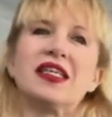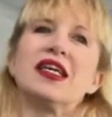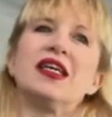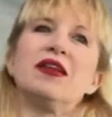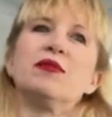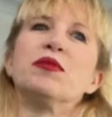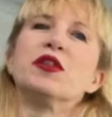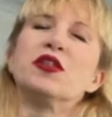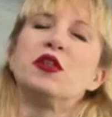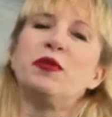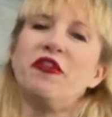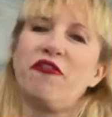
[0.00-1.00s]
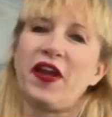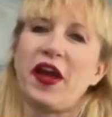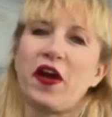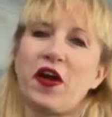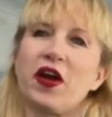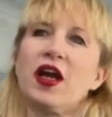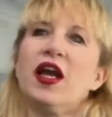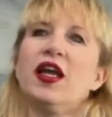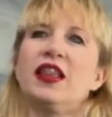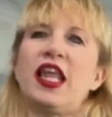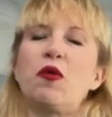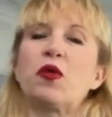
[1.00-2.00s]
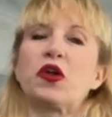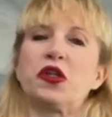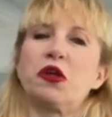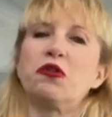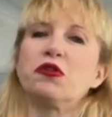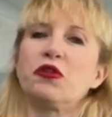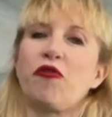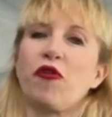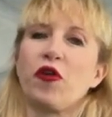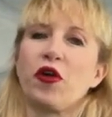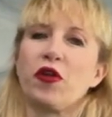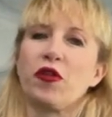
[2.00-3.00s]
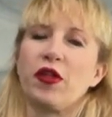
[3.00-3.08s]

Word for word: Um, to be fair, they were closed for